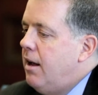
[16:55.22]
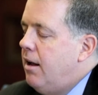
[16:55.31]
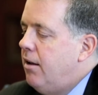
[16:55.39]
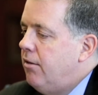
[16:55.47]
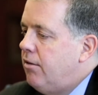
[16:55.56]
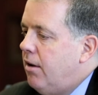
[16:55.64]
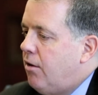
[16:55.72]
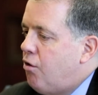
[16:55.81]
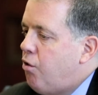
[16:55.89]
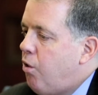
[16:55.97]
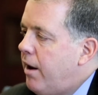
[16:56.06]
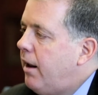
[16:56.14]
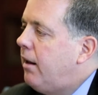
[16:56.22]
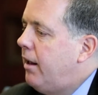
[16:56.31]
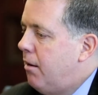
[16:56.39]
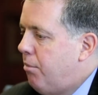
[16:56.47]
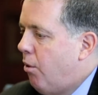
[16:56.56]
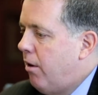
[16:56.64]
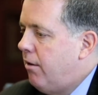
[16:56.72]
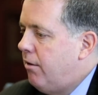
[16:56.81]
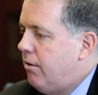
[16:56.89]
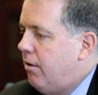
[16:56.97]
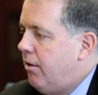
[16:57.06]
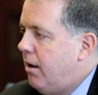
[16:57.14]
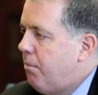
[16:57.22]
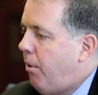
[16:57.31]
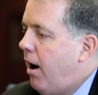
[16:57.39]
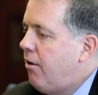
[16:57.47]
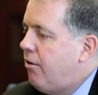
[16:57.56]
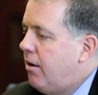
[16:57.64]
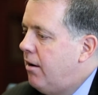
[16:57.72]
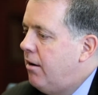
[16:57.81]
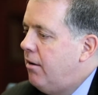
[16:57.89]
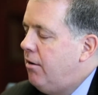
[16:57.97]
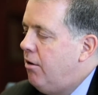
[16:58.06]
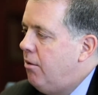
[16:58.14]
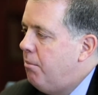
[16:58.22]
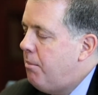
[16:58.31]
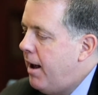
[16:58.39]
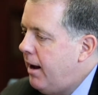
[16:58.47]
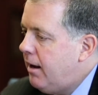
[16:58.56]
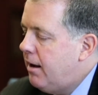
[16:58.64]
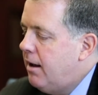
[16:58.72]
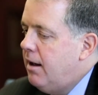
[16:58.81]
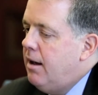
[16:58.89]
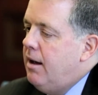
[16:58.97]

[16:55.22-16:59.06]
is critically important to the impression you make